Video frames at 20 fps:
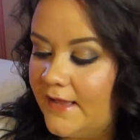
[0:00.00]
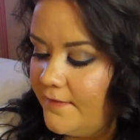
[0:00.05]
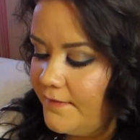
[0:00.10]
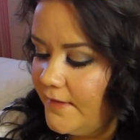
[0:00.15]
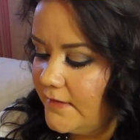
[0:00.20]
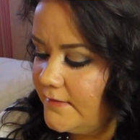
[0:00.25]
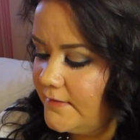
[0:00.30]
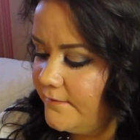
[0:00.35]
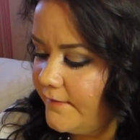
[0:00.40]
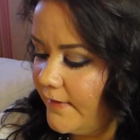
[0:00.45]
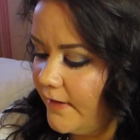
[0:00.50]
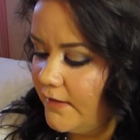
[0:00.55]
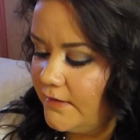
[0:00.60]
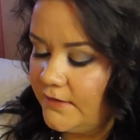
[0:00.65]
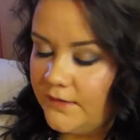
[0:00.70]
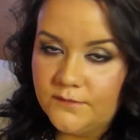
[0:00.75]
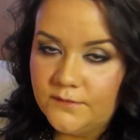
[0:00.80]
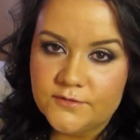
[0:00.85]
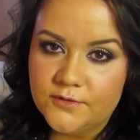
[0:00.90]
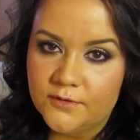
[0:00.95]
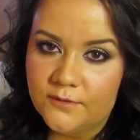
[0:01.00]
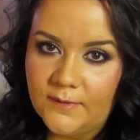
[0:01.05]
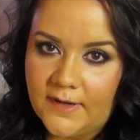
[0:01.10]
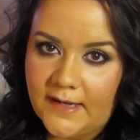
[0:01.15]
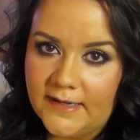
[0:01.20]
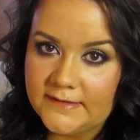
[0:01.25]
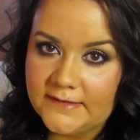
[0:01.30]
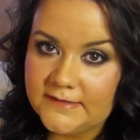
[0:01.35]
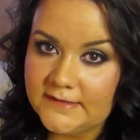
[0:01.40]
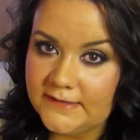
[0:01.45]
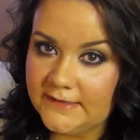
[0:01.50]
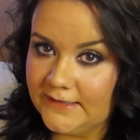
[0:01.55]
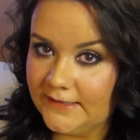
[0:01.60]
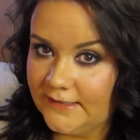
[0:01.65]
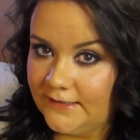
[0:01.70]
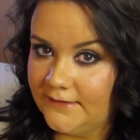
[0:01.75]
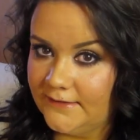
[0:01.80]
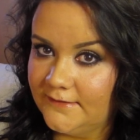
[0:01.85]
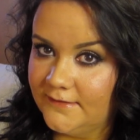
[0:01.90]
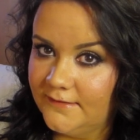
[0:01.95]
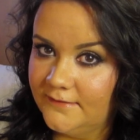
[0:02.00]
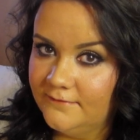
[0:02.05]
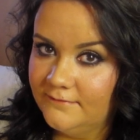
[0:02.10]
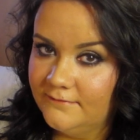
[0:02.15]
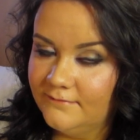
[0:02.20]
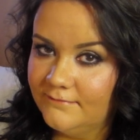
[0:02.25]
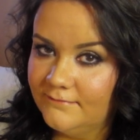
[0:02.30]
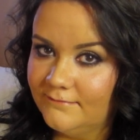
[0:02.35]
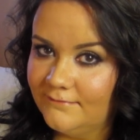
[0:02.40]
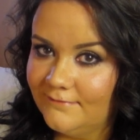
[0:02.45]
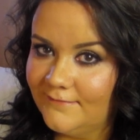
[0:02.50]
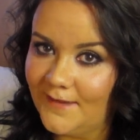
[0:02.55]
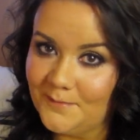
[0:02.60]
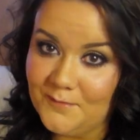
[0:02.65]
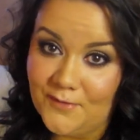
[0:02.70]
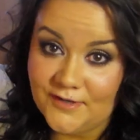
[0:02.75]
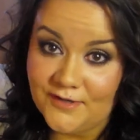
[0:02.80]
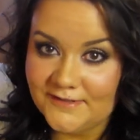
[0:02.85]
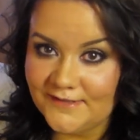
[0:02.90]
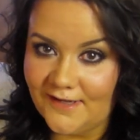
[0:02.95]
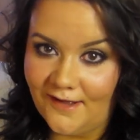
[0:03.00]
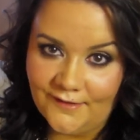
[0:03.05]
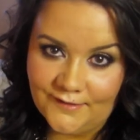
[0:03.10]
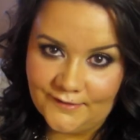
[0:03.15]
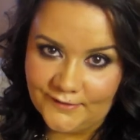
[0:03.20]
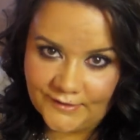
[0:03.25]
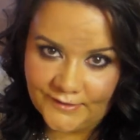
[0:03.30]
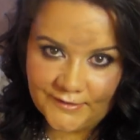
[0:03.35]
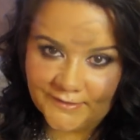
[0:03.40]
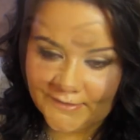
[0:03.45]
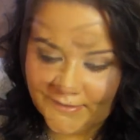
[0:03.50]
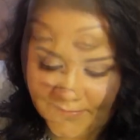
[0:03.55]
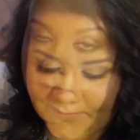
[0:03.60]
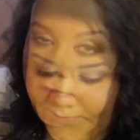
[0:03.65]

that's a very neutral way to get that Marsala look.